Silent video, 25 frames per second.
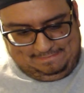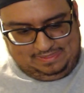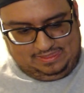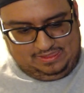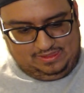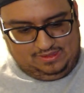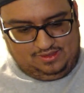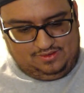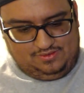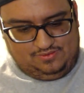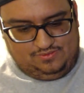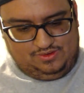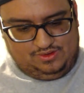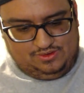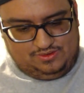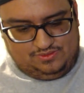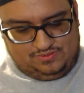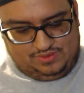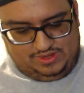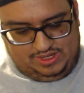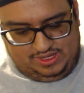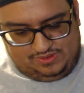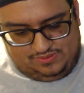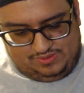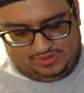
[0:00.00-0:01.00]
real
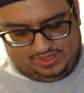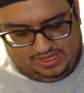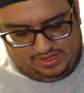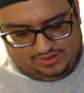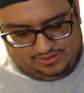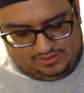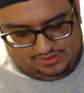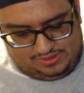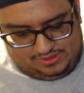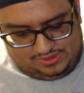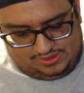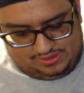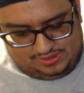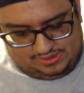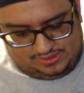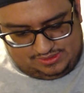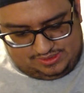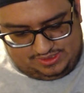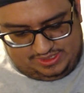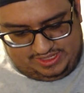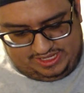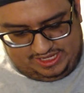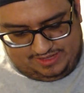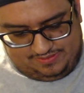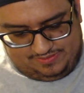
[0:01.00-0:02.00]
quick without
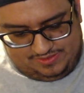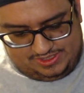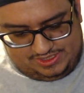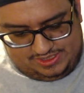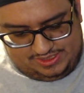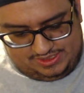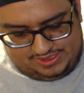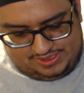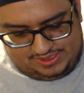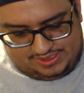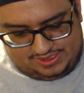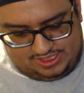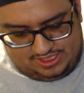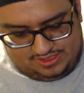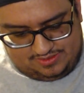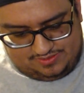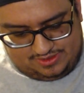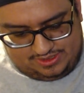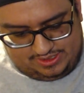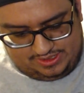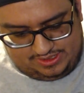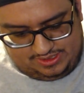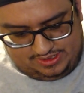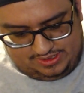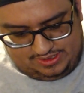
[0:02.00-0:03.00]
damaging the
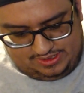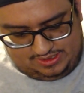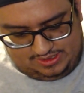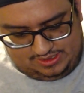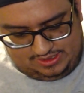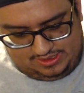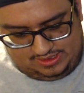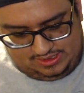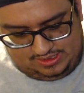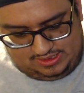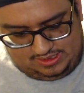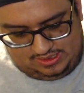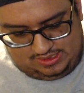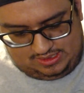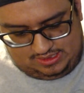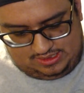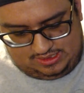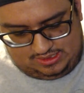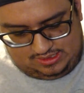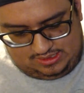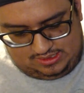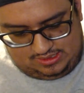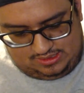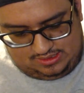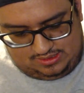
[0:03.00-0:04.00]
Steelbook.
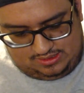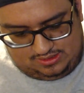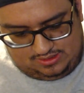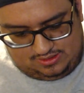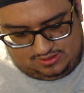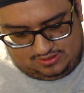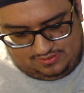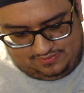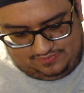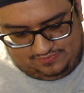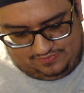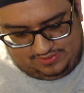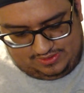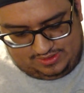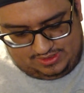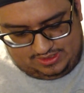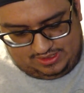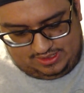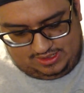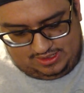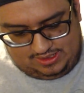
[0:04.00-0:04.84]
Hopefully.